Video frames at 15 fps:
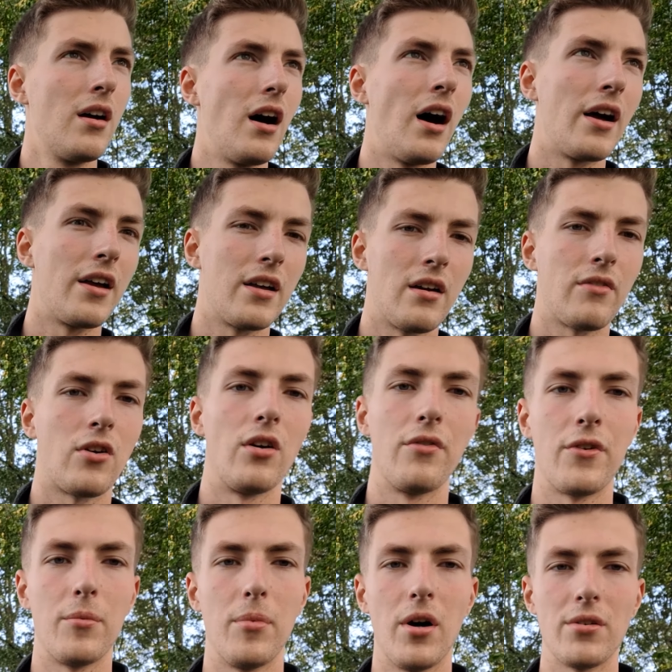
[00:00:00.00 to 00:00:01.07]
I've got a
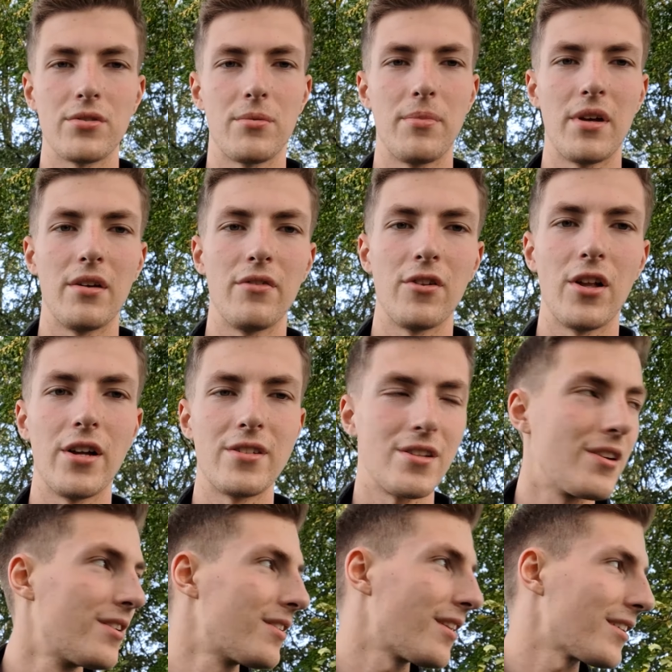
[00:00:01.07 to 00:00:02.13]
few bottles of beer for
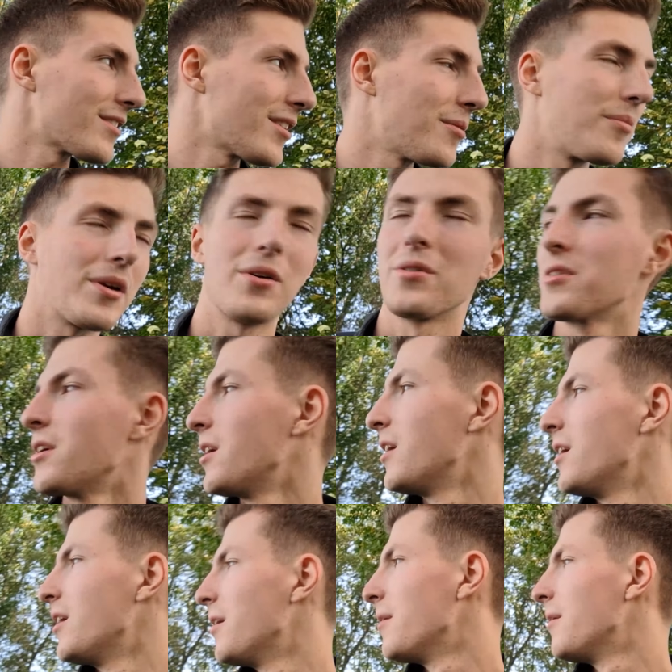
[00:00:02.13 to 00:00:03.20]
later. That's going to be good.
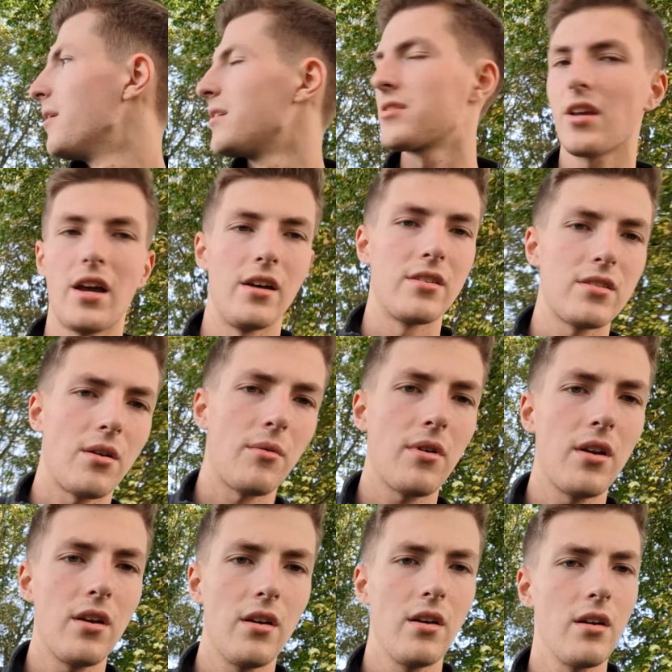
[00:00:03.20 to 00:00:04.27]
So yeah, so I'm
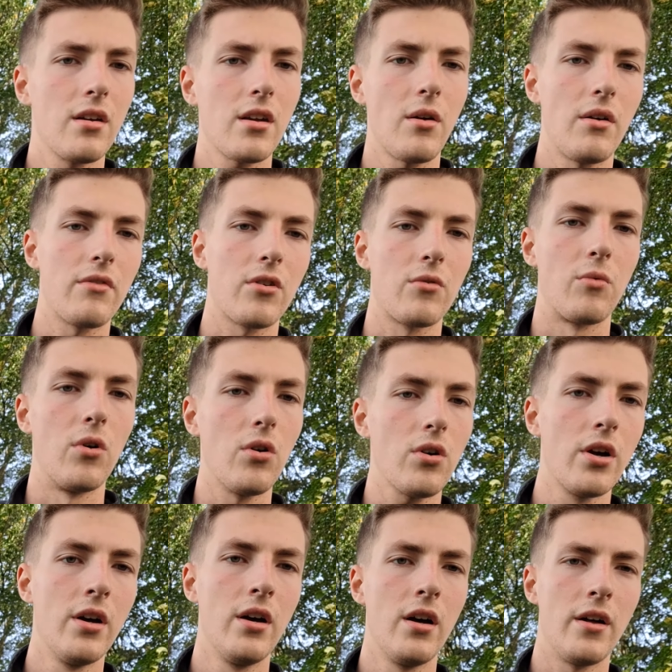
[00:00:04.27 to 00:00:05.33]
going to go have a good
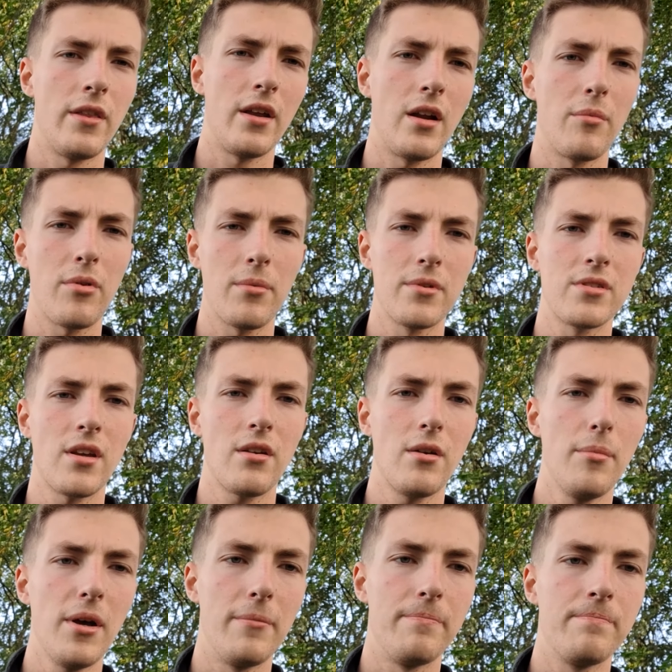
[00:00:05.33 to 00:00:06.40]
walk and then I'll probably see you in a
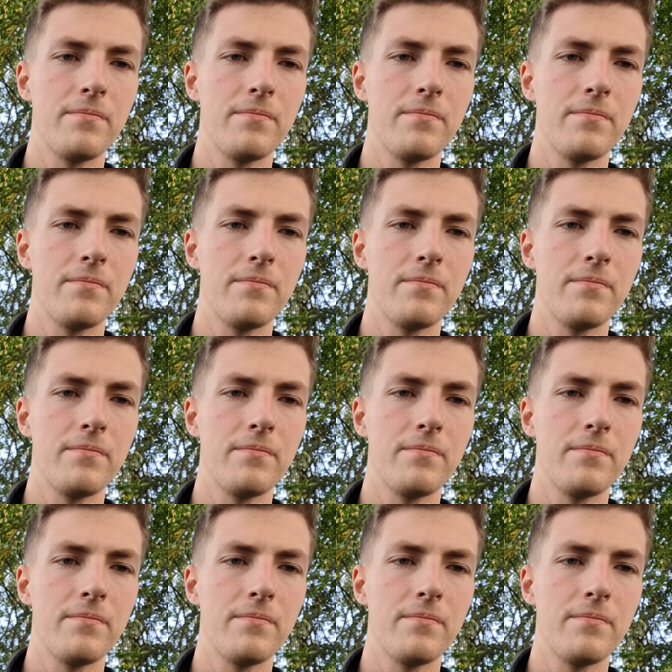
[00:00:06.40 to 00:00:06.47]
bit.